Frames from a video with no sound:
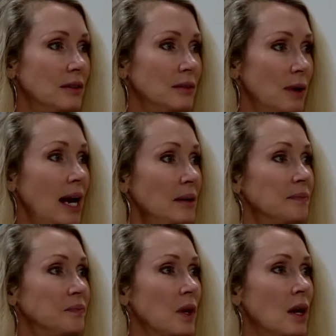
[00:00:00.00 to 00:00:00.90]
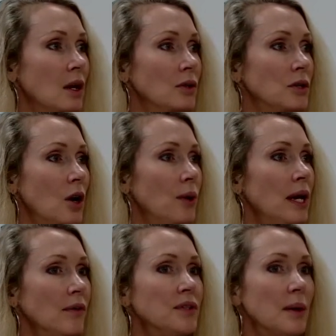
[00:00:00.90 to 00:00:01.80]
right? So
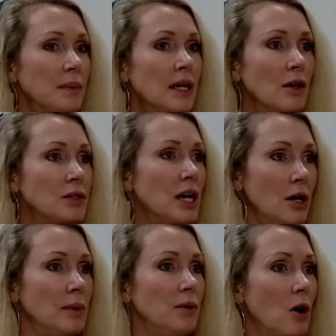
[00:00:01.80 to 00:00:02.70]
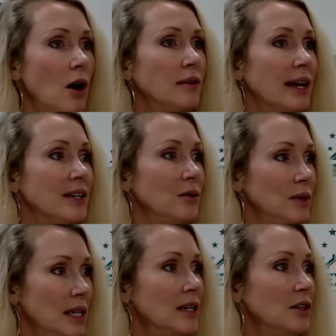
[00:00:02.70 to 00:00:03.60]
if something goes terribly wrong, like you
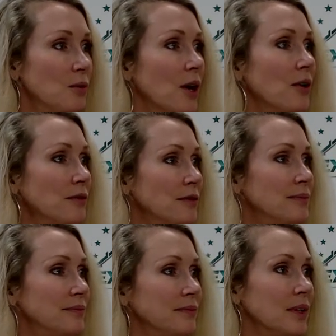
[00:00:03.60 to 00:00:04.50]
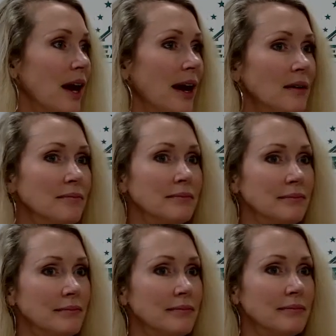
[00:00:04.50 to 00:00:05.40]
need a new roof, okay,
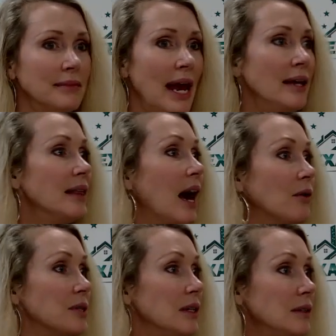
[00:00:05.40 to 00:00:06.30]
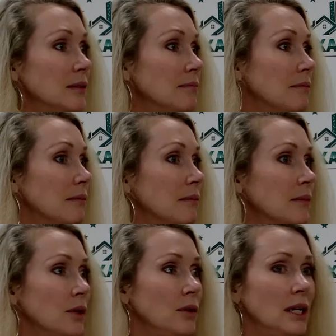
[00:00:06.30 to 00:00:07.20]
$8,000,
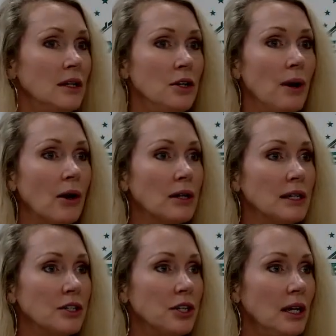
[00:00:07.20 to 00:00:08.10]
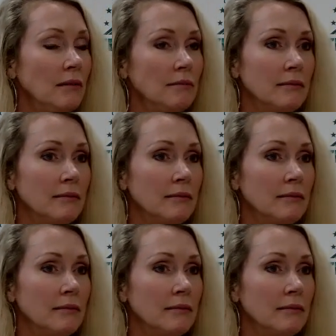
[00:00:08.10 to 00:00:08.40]
you need a new air conditioning